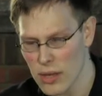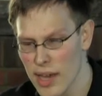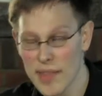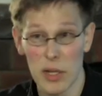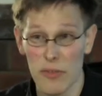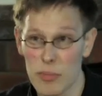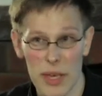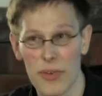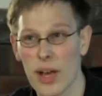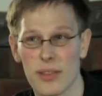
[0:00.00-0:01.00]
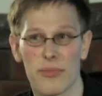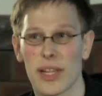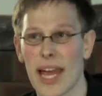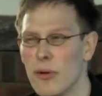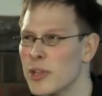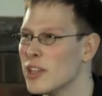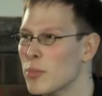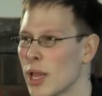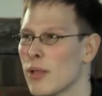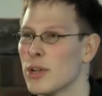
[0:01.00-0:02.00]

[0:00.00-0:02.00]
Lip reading: And there'll often be a vase of flowers in the middle,